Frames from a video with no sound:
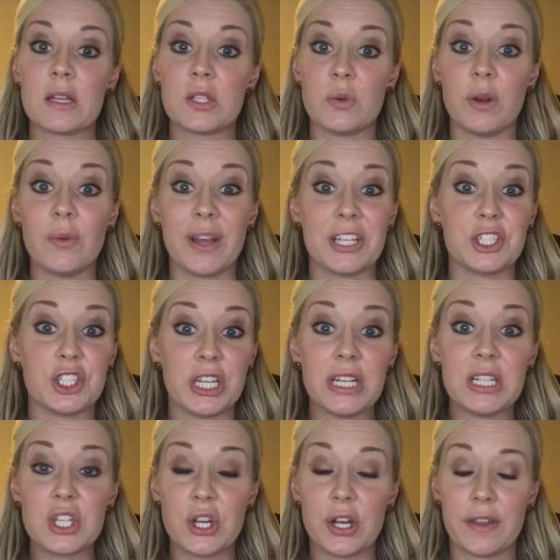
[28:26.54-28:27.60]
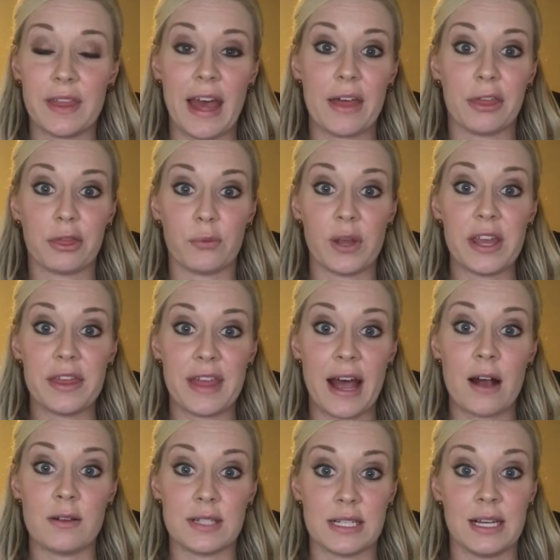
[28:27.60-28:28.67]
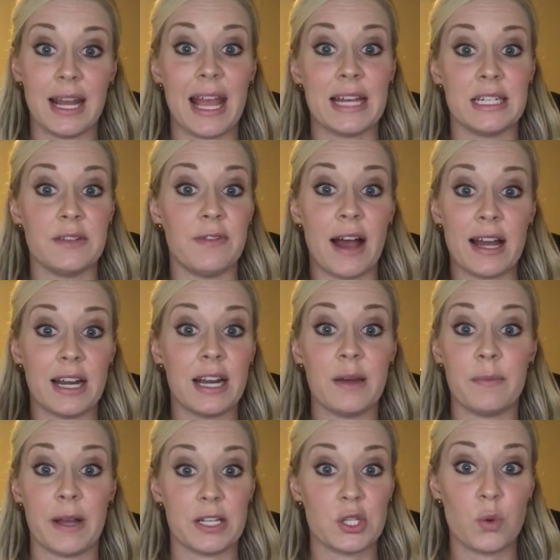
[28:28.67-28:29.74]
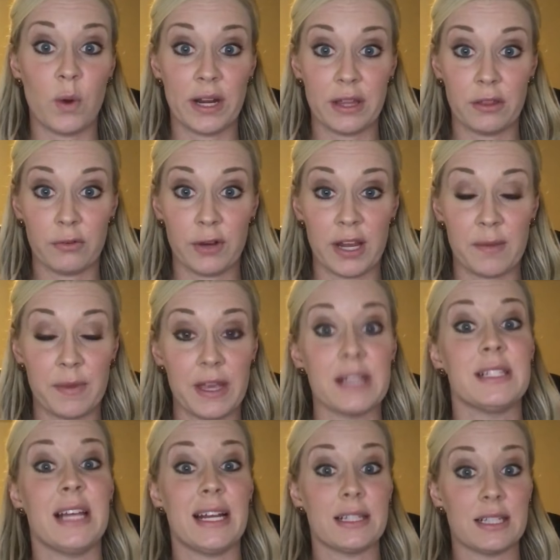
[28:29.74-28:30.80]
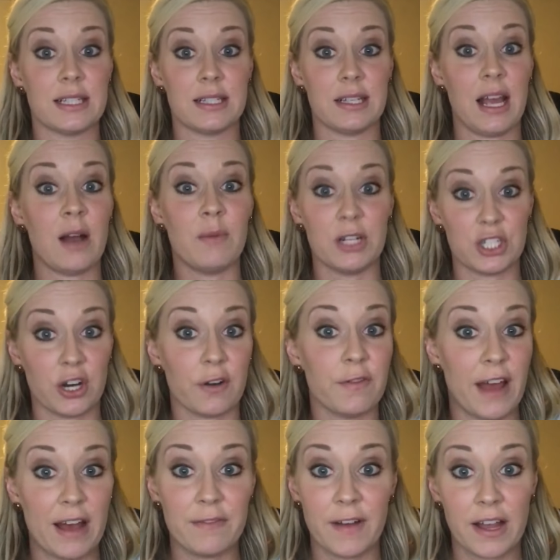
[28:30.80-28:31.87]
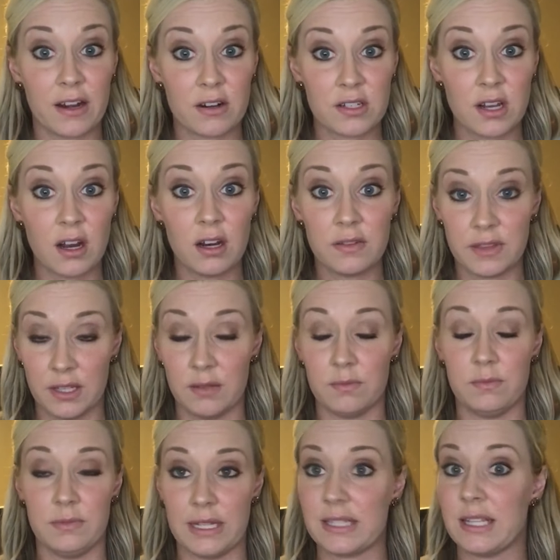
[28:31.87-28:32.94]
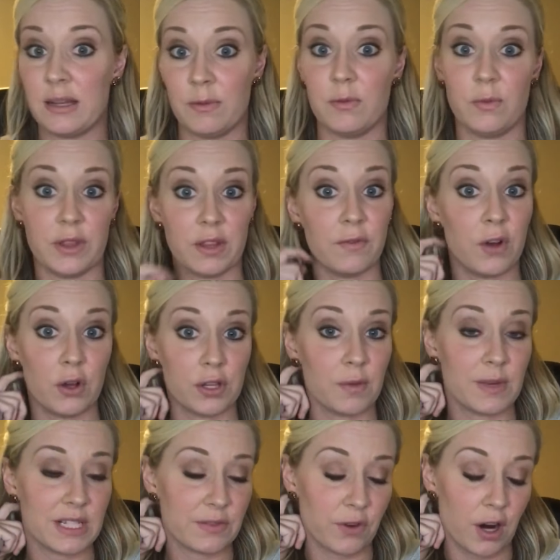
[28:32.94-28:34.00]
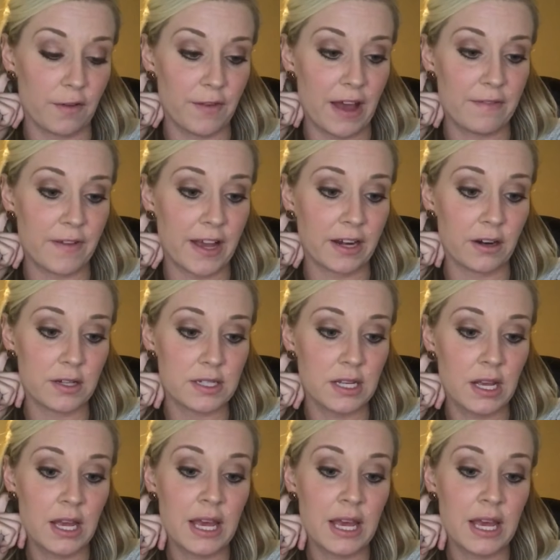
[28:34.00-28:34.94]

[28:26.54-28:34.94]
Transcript: So anyway, she took that 3,000 and divided it by 23, because that's how much our fat fighters are. That's what the volume is for our fat fighters.